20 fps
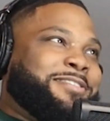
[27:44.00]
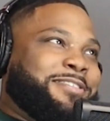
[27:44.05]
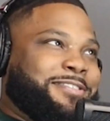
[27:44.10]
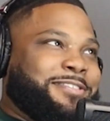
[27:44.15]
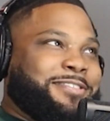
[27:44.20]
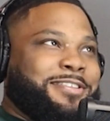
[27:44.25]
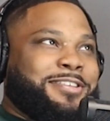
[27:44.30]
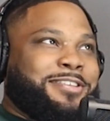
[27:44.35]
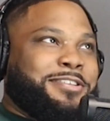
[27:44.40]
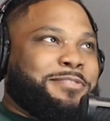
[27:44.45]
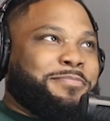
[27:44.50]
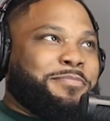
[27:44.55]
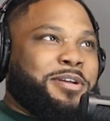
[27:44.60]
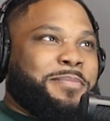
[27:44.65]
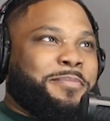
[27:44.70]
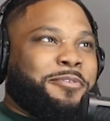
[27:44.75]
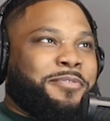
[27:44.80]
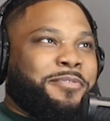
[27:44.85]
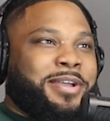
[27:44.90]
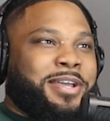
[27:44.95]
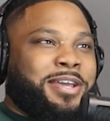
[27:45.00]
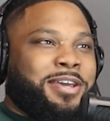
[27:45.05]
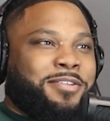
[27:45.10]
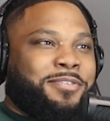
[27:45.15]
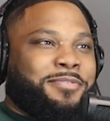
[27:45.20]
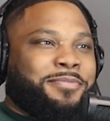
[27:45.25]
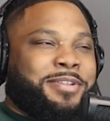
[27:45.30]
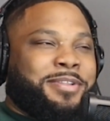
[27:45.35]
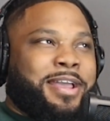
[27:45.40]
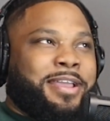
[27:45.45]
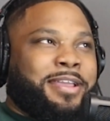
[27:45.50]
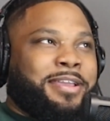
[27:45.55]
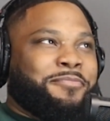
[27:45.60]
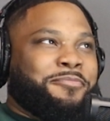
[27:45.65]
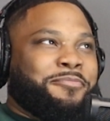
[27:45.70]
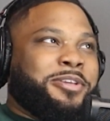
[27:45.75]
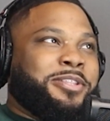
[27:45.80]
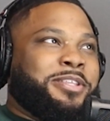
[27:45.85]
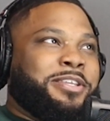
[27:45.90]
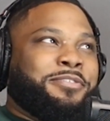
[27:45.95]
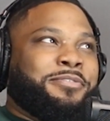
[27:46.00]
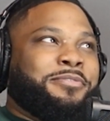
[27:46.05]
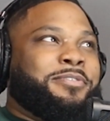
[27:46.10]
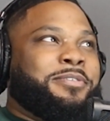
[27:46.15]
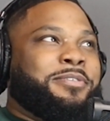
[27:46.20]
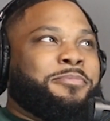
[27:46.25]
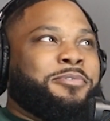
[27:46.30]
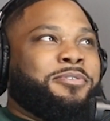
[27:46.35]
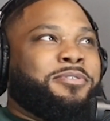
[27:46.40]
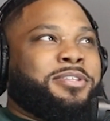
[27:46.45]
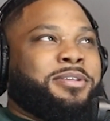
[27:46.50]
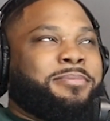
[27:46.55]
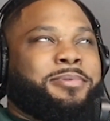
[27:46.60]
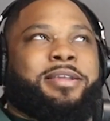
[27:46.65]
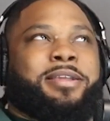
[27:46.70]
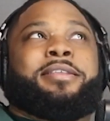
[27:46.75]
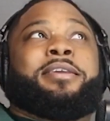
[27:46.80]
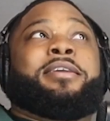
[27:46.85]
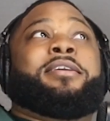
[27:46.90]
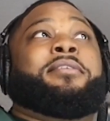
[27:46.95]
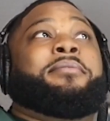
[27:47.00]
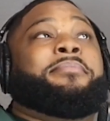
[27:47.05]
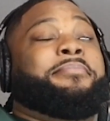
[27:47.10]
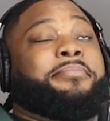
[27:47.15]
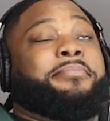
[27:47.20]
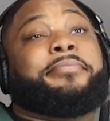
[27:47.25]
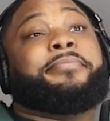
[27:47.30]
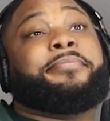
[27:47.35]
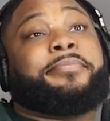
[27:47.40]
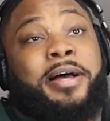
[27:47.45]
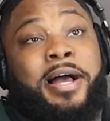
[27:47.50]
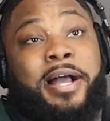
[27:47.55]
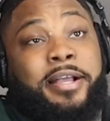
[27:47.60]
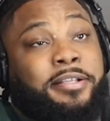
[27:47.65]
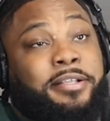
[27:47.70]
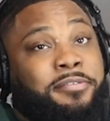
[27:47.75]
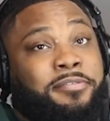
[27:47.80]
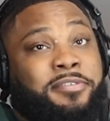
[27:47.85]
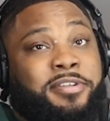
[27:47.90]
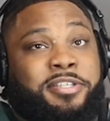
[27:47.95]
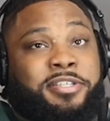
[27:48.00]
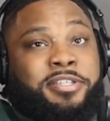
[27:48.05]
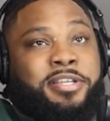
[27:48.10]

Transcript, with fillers: just seeing him come around, like, and really doing the music, I'm like, damn, I could do this